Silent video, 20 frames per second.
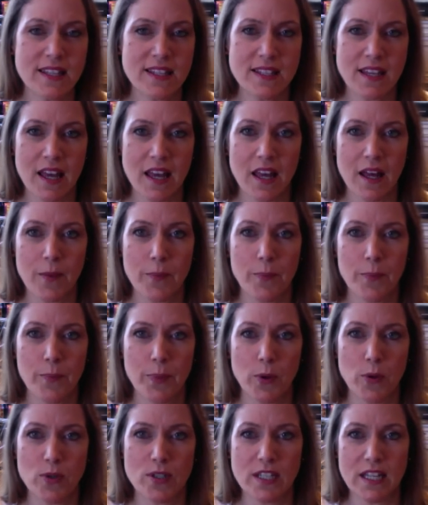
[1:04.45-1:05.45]
it's like a
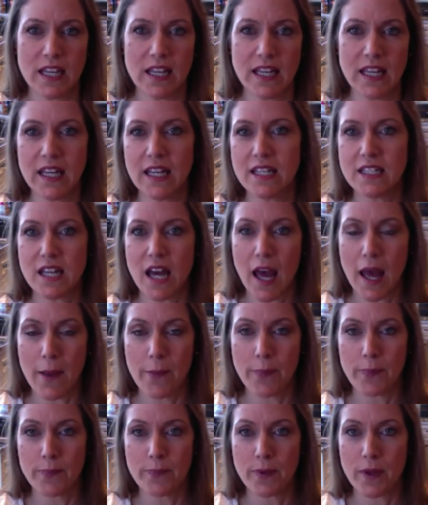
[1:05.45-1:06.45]
boutique
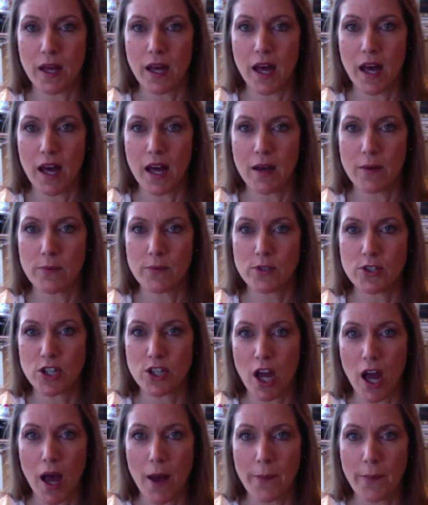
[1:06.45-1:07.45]
type uh,
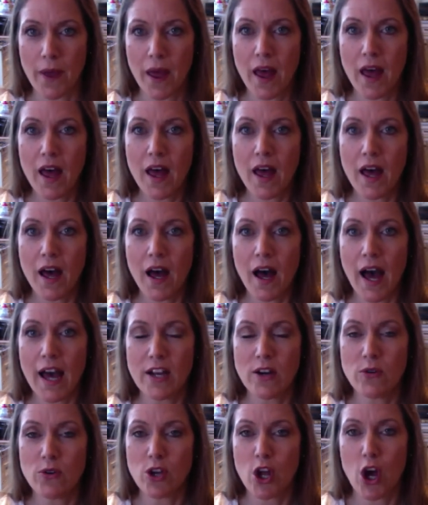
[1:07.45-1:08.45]
shop. I
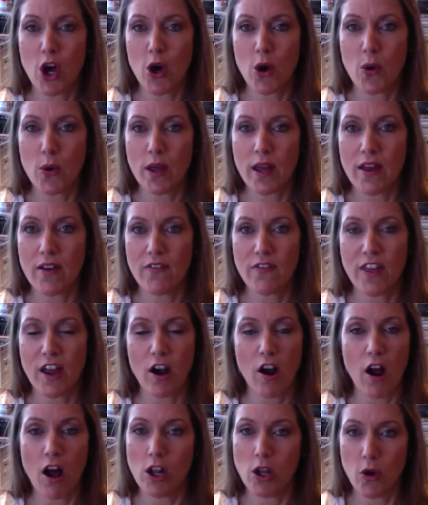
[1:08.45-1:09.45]
don't know if
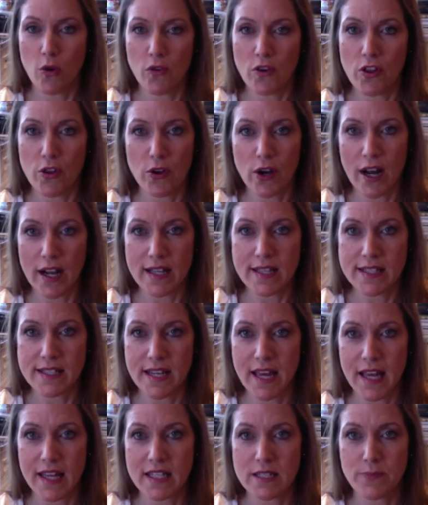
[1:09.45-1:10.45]
they're all over the United
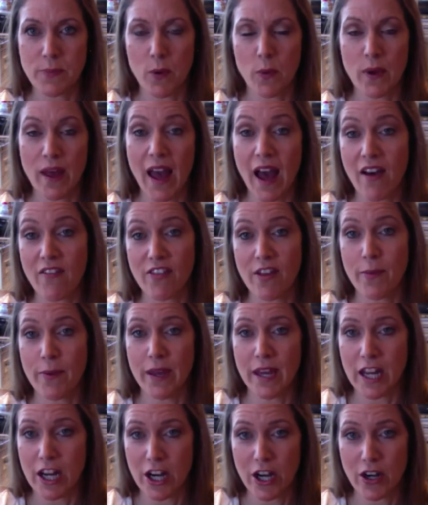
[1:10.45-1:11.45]
States, but we have them
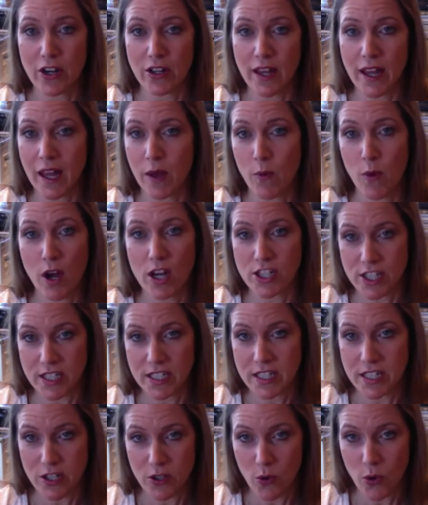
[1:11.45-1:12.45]
here, like in
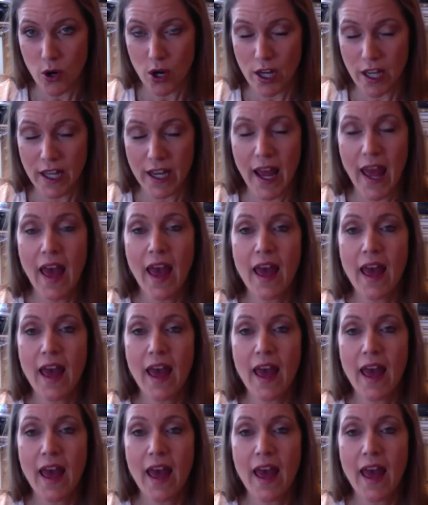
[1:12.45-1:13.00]
Washington and Oregon.